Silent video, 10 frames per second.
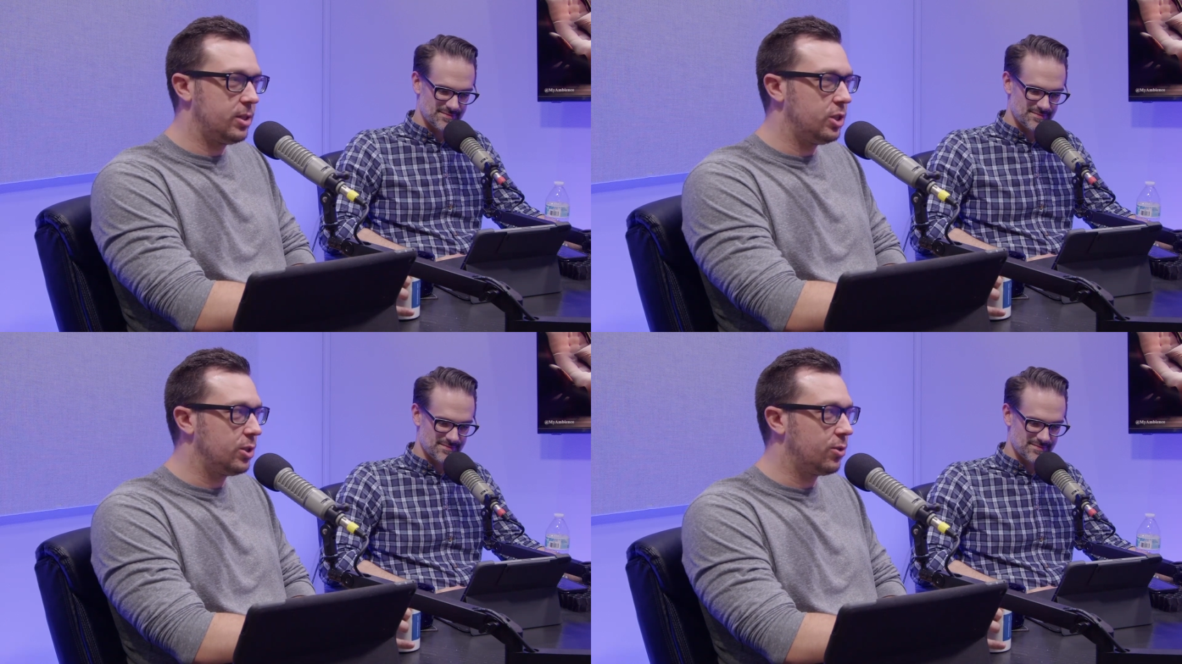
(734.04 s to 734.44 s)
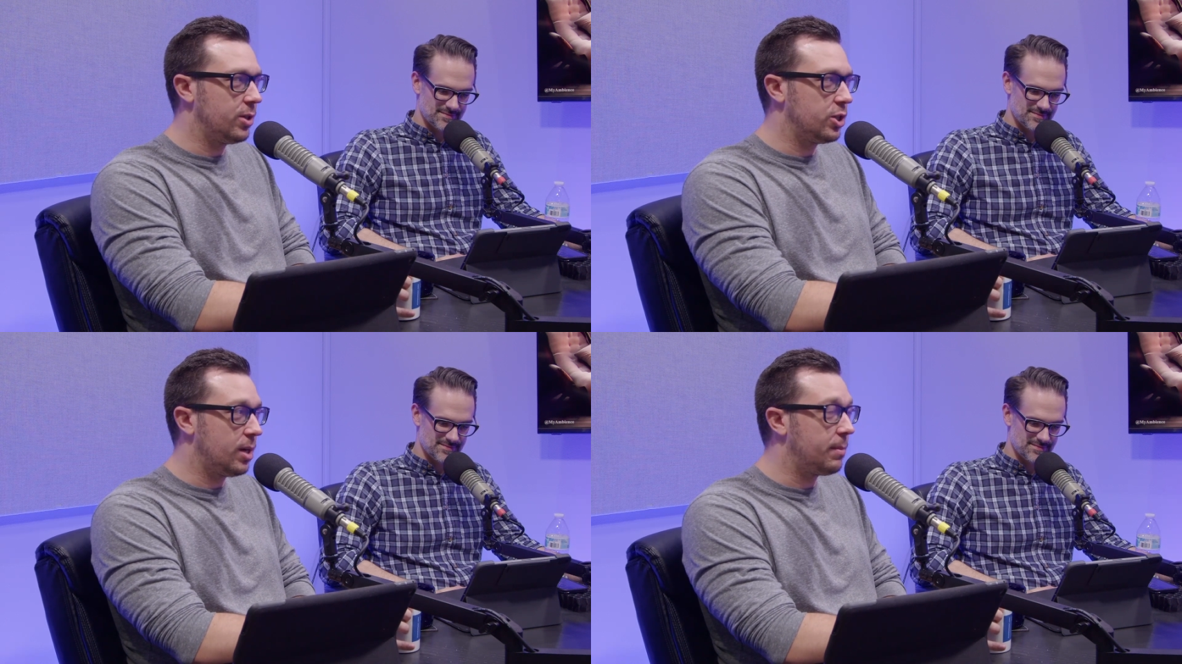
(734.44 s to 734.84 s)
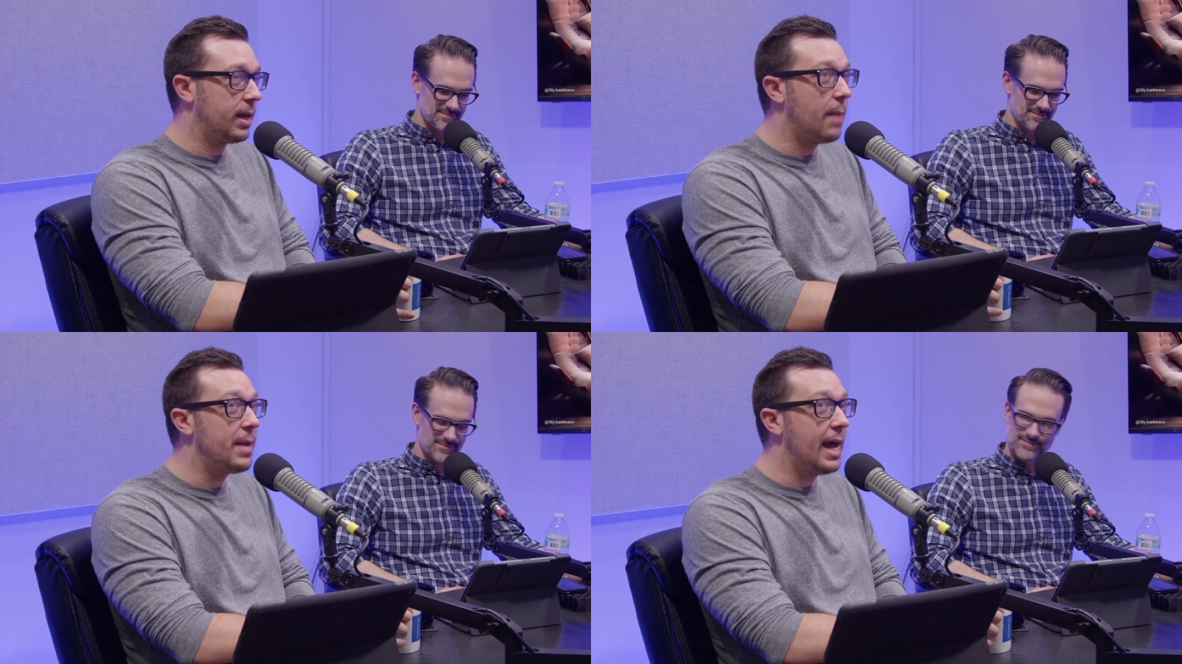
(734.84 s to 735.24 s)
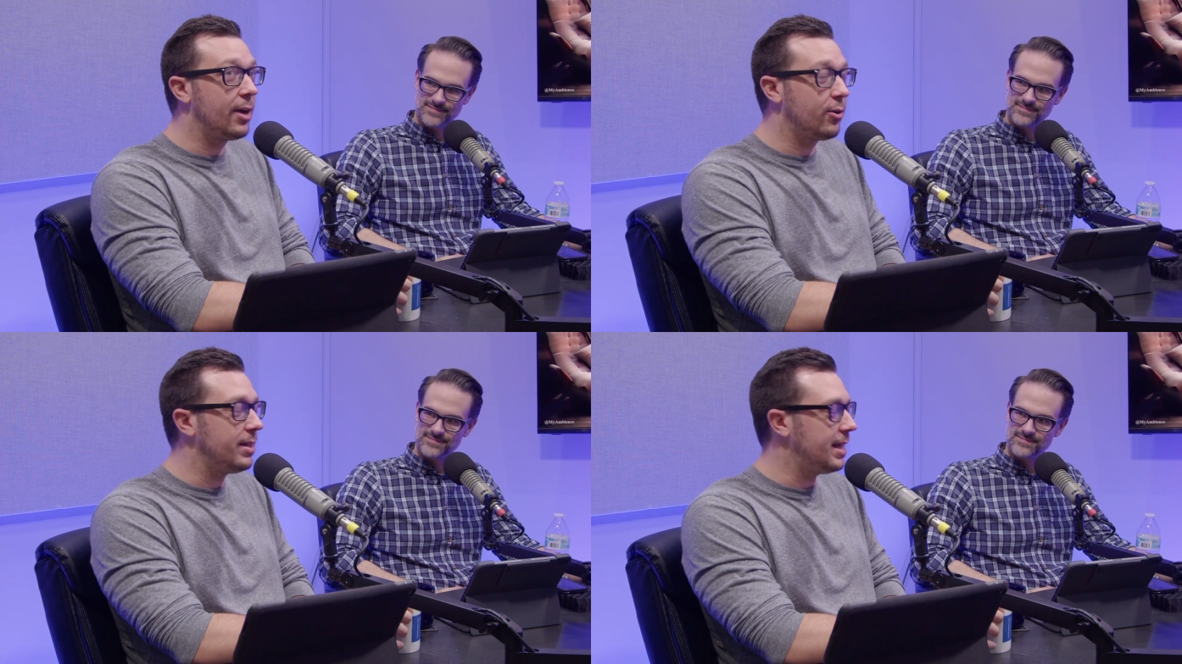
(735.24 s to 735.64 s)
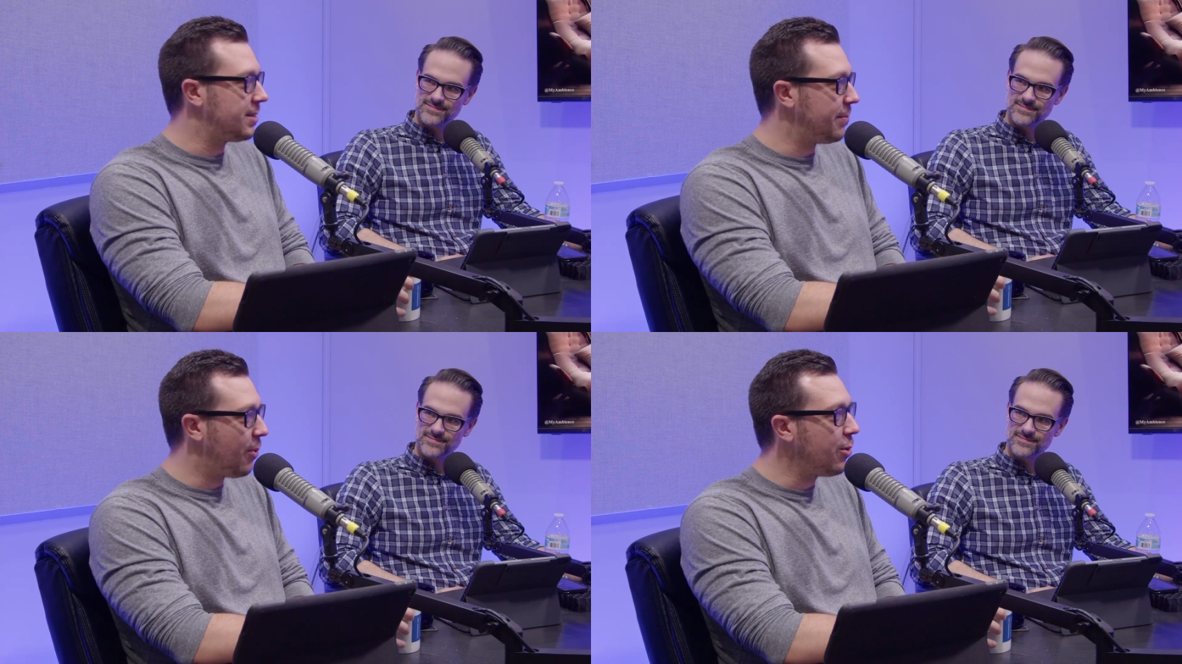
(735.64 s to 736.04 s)
Speaker 1: she's a Christian. I'm like, I mean, I agree
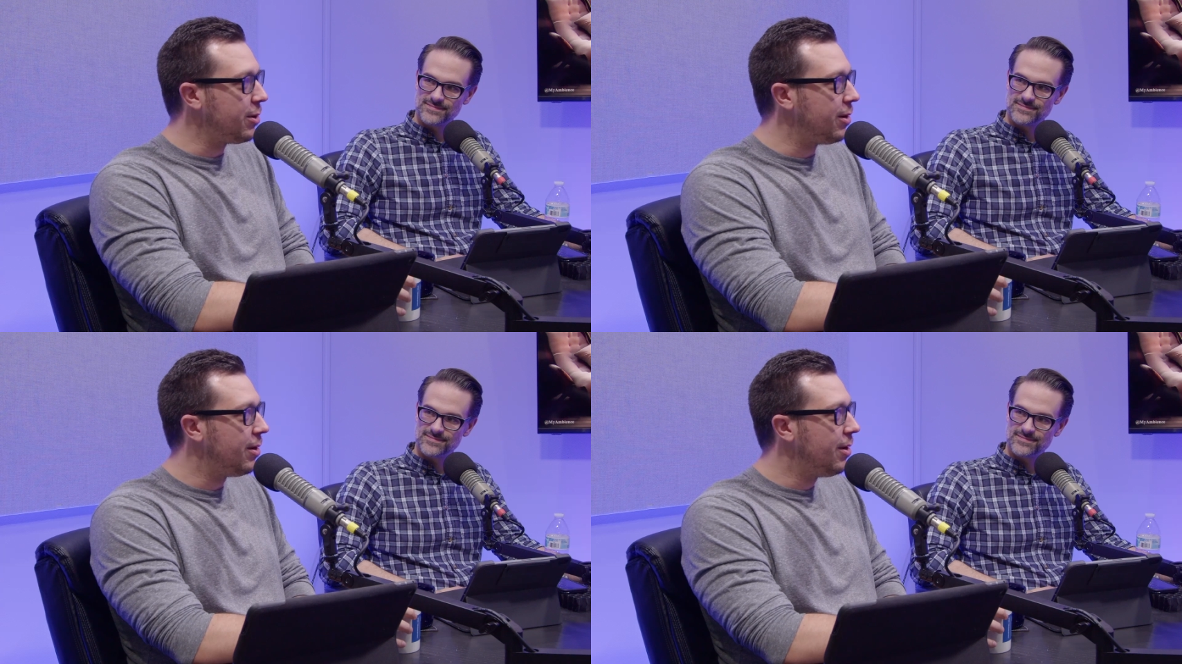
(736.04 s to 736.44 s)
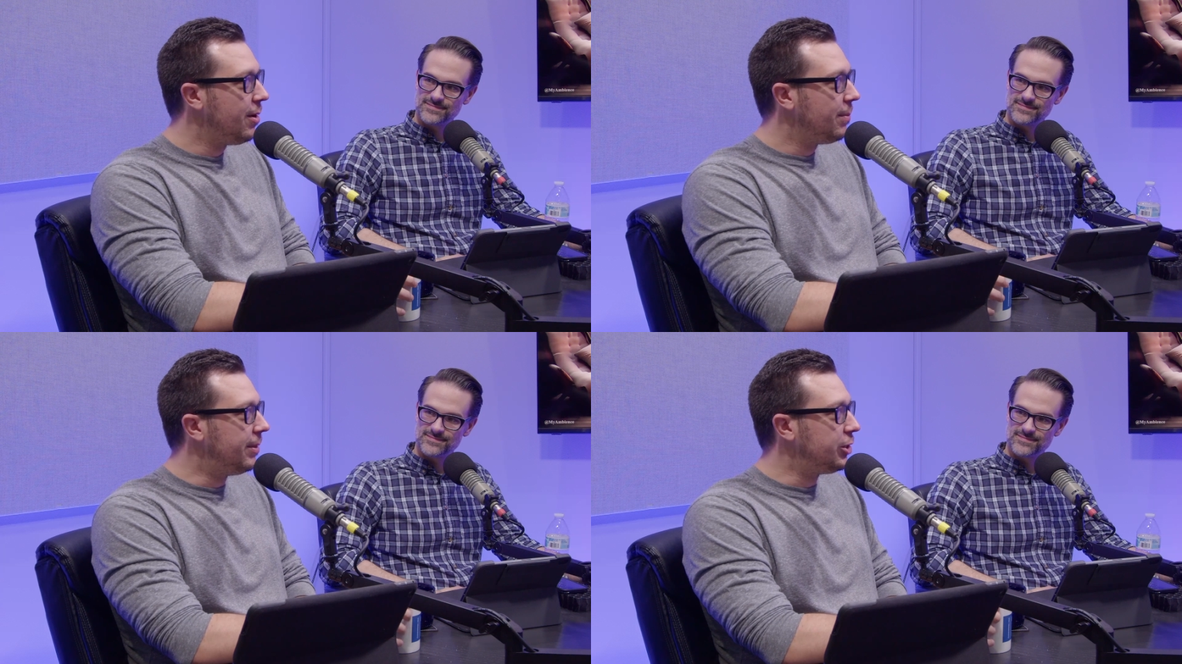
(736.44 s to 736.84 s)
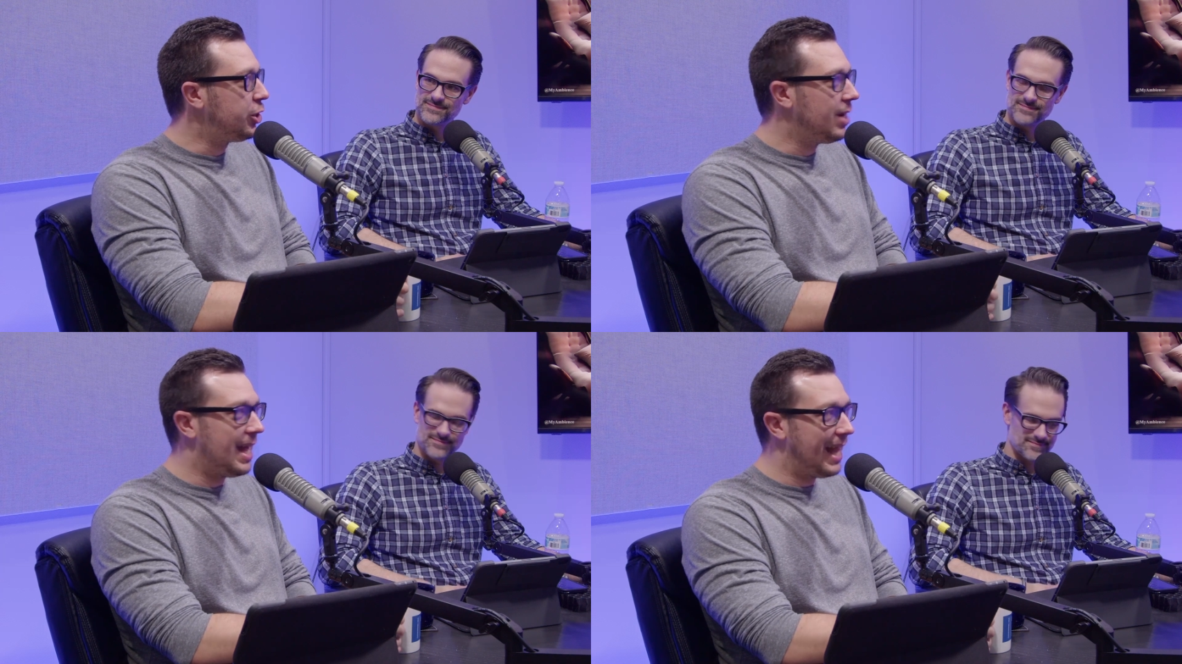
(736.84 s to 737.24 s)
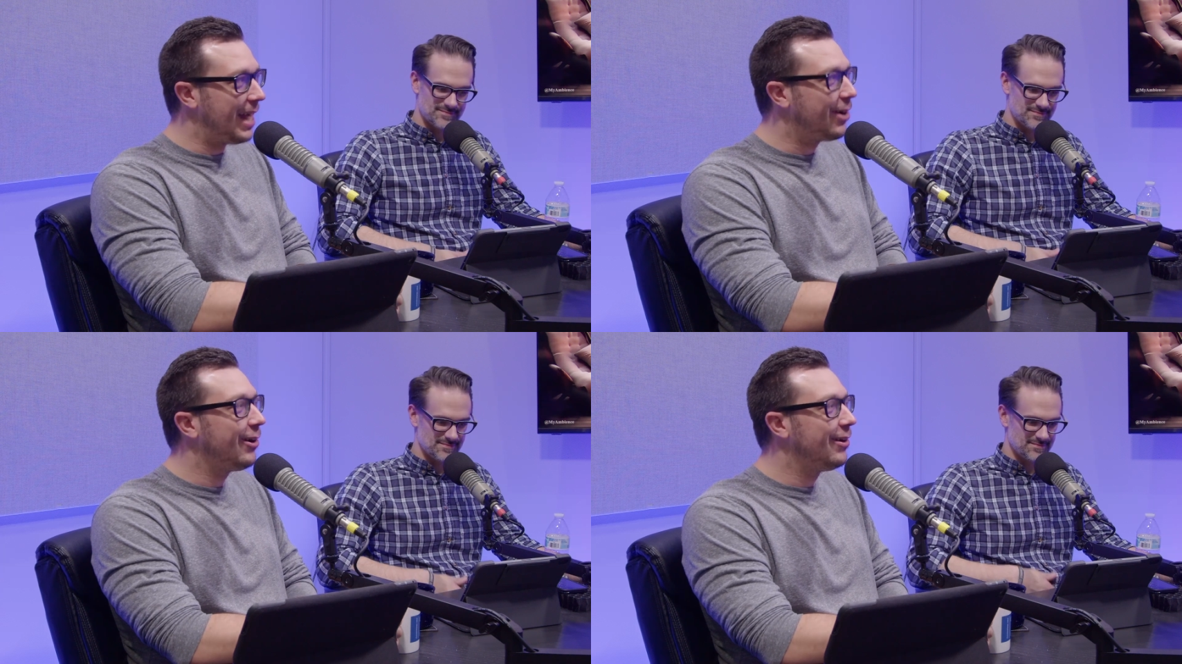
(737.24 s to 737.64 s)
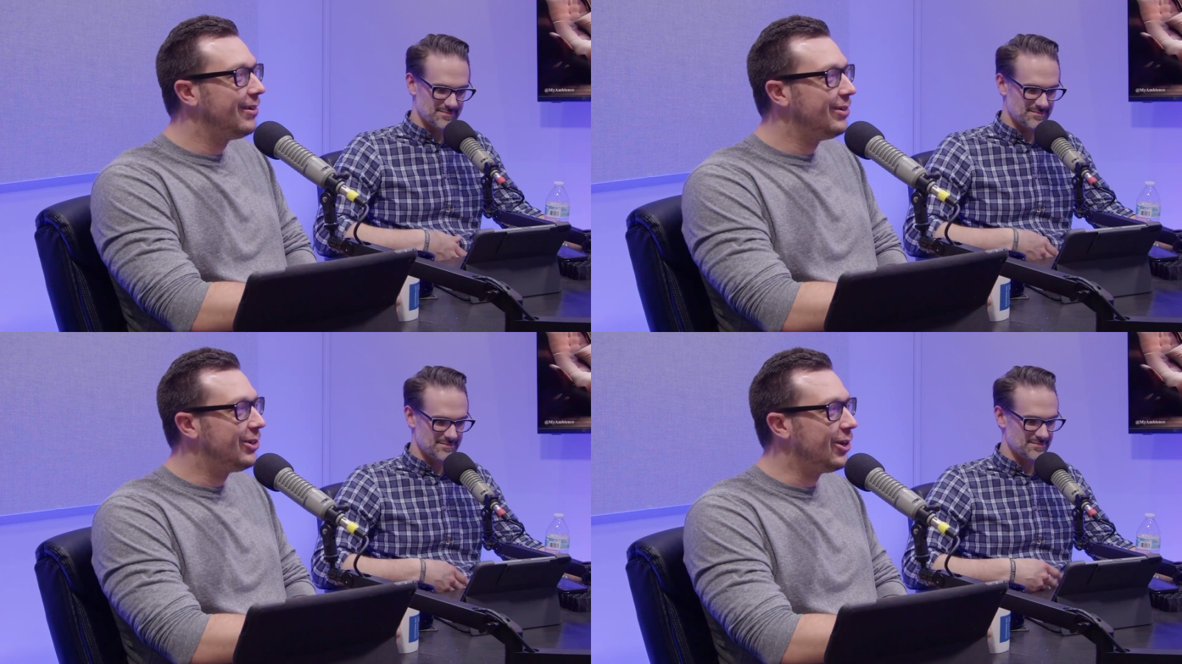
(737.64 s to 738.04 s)
that's important, but shouldn't I like her?
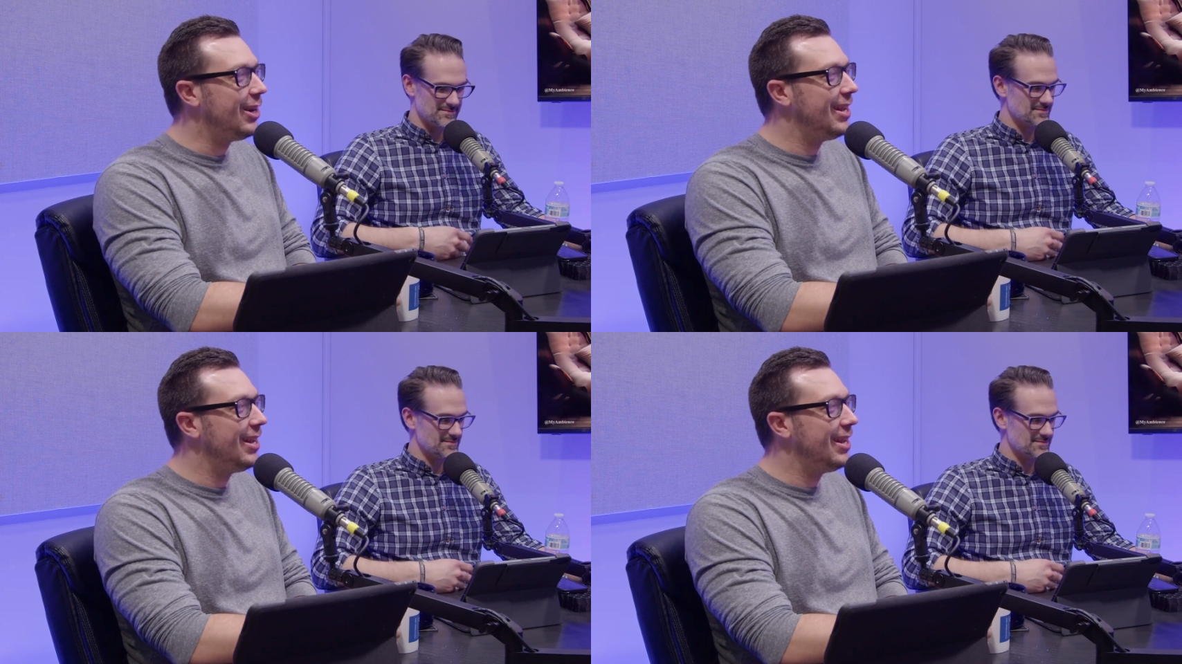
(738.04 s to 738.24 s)
Yeah.